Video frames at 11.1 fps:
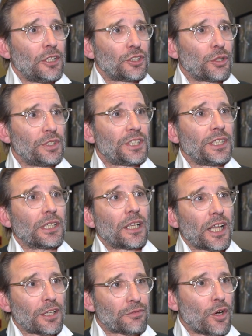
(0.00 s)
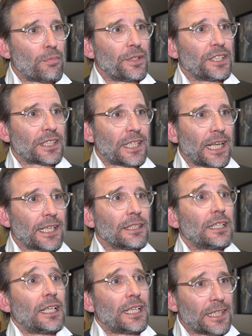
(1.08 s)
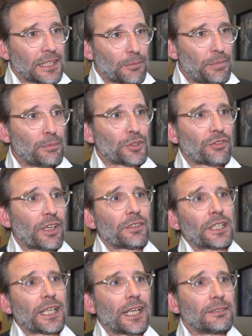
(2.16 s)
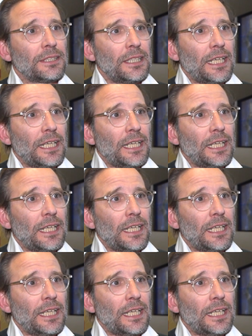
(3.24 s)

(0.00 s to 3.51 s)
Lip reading: So we see a lot of companies again, letting their people travel again,